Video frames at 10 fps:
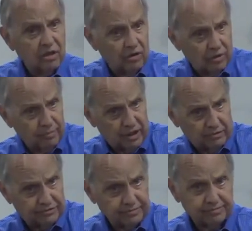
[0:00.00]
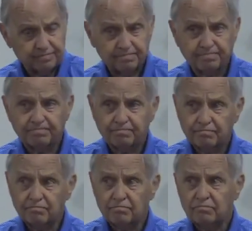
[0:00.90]
or above.
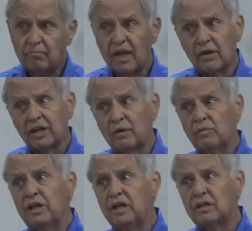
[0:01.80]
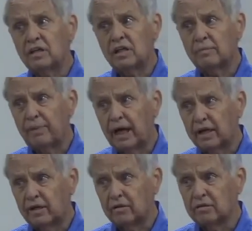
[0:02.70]
Now again, we need to think
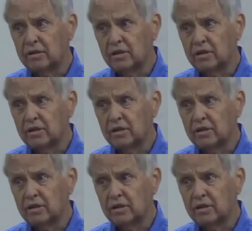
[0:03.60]
back here.